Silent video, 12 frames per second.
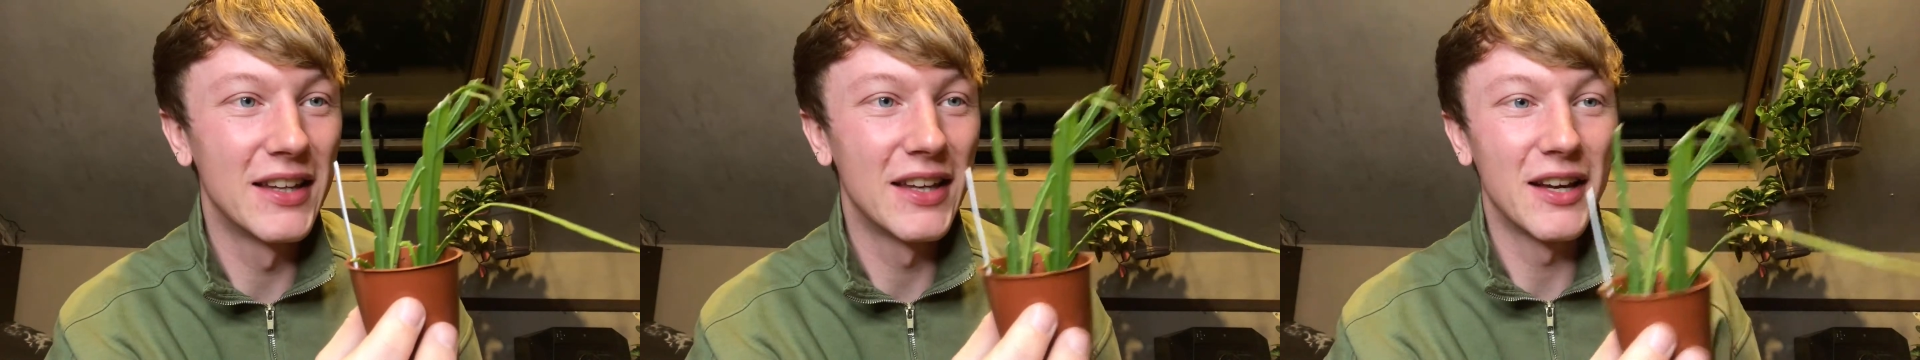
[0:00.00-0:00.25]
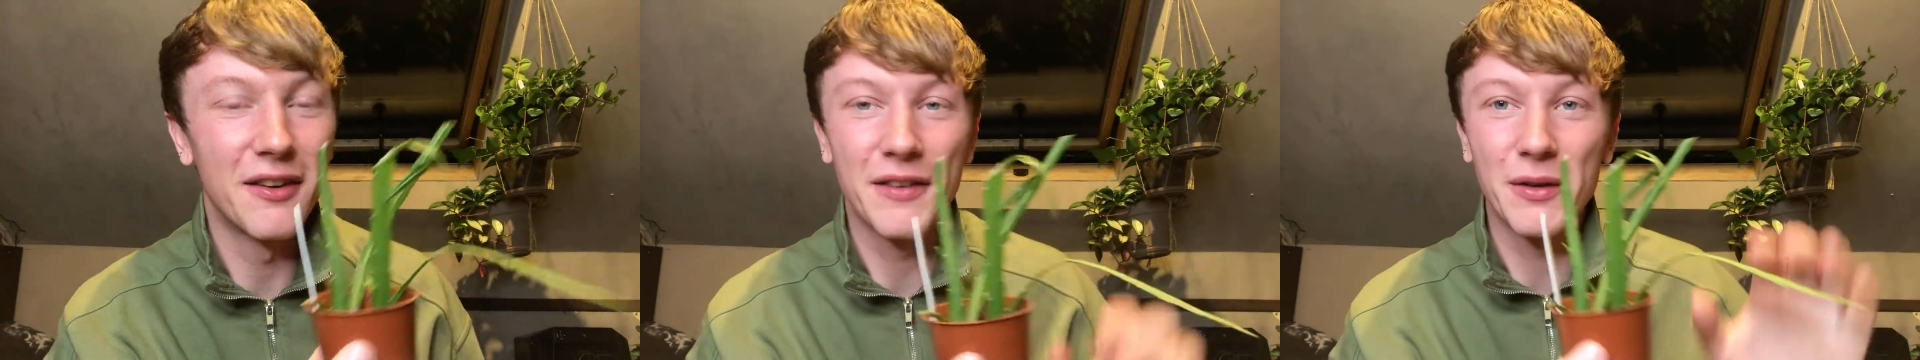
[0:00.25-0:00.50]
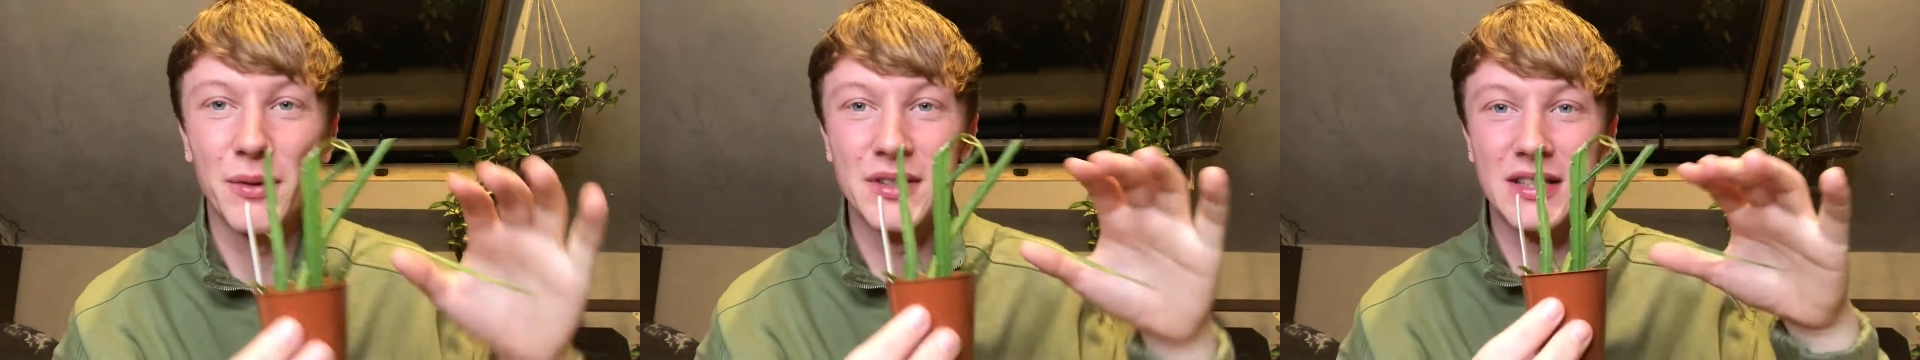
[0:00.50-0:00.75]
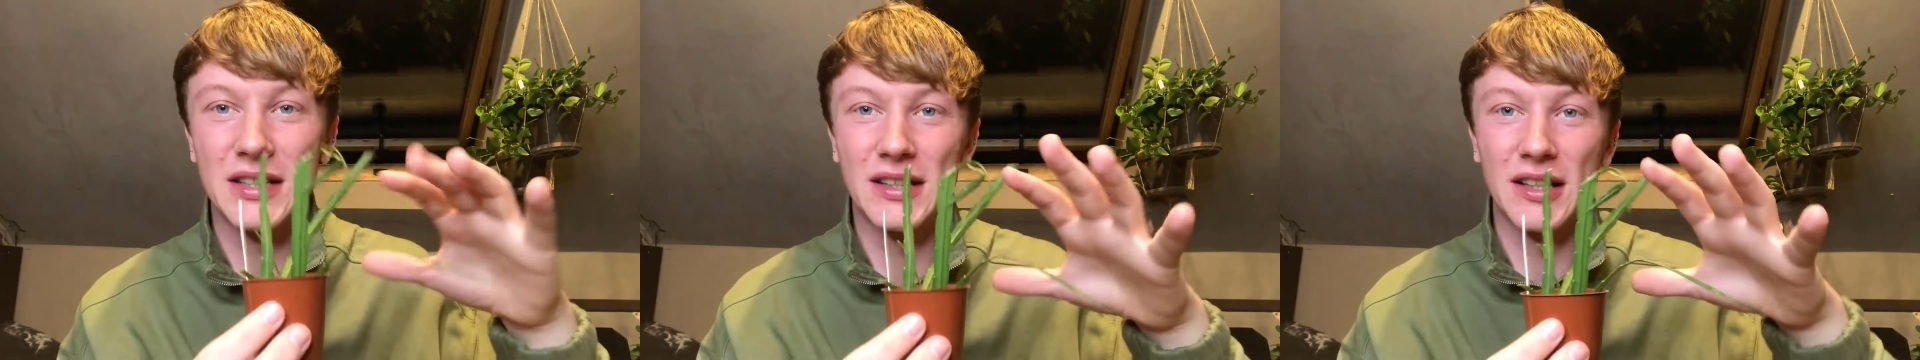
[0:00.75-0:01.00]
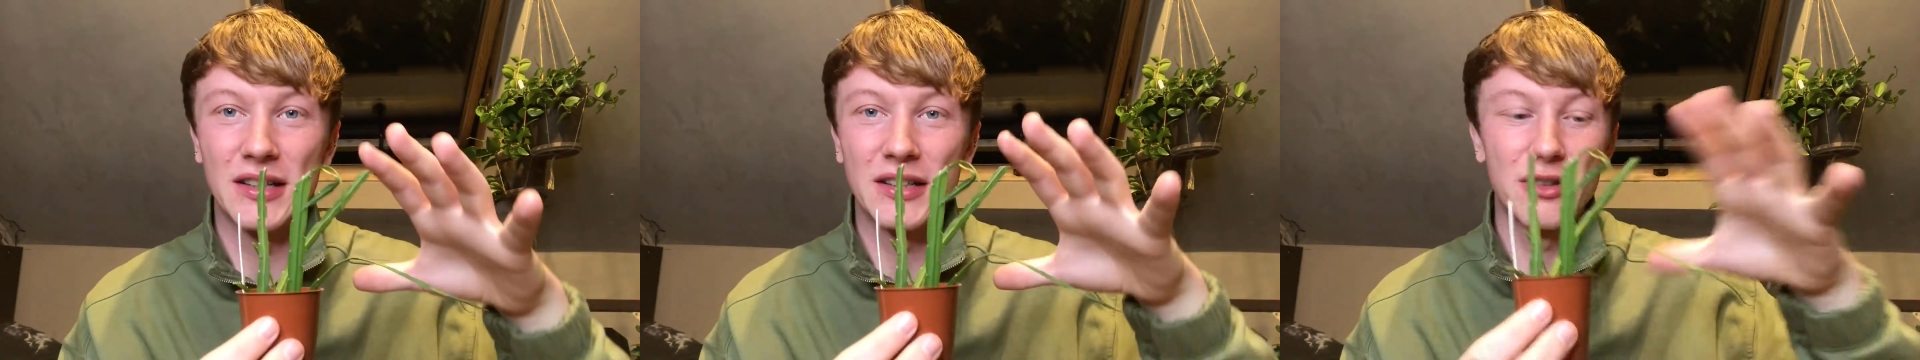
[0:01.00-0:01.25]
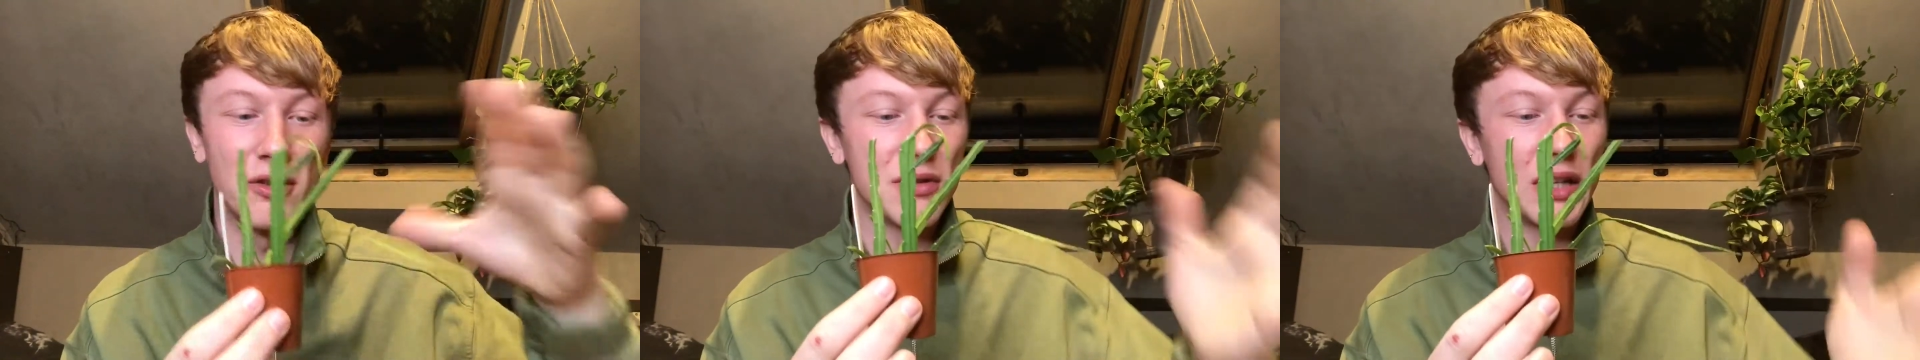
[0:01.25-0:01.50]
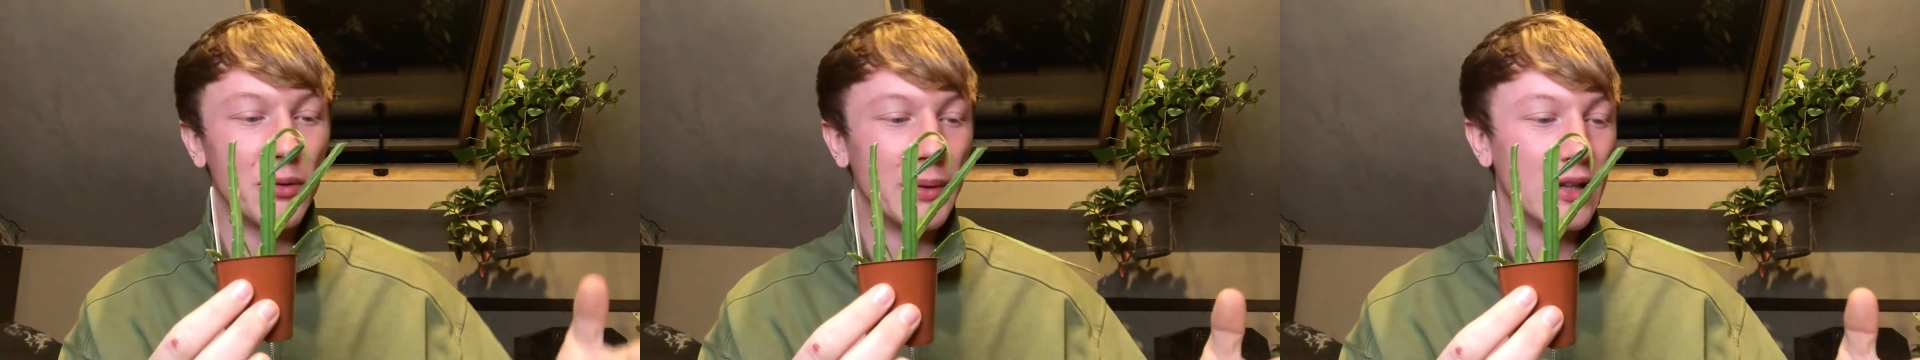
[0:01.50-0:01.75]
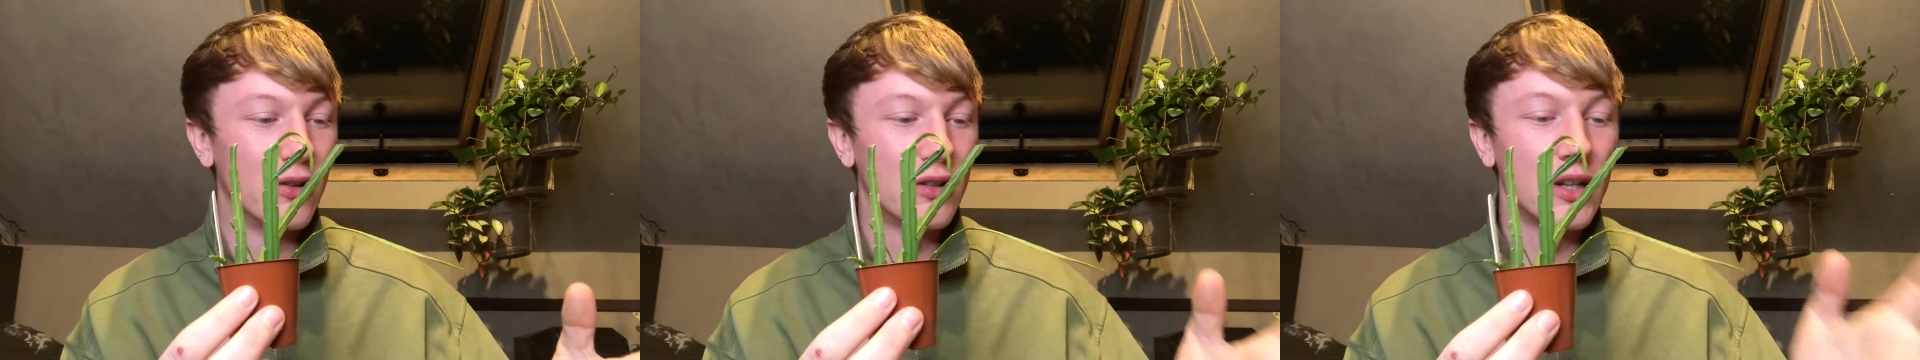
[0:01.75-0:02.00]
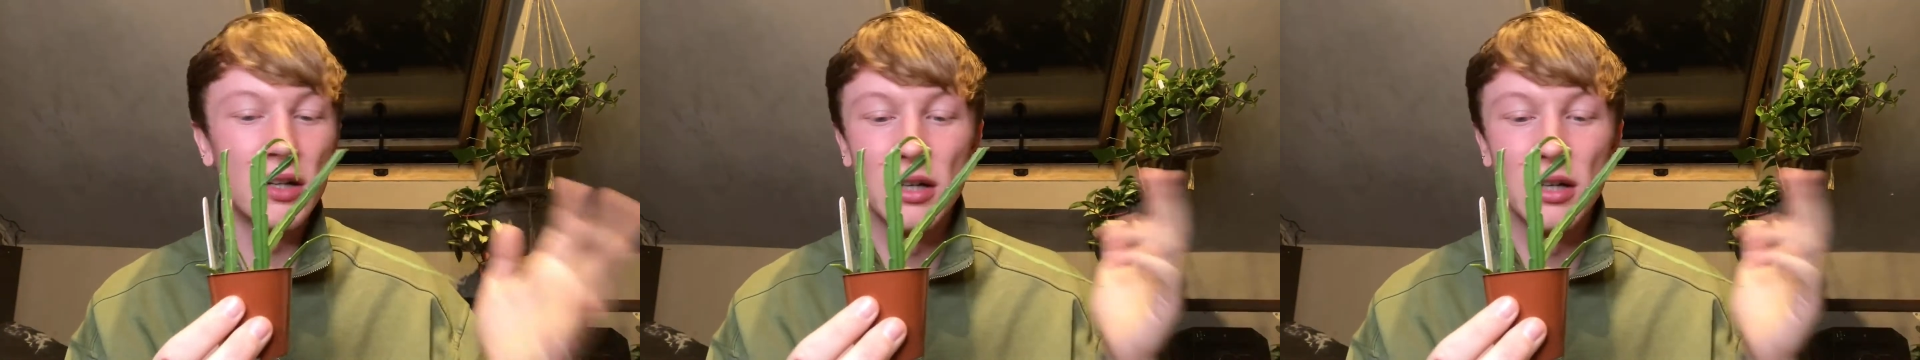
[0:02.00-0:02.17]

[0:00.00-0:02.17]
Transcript: And I think once it like grows a little bit longer,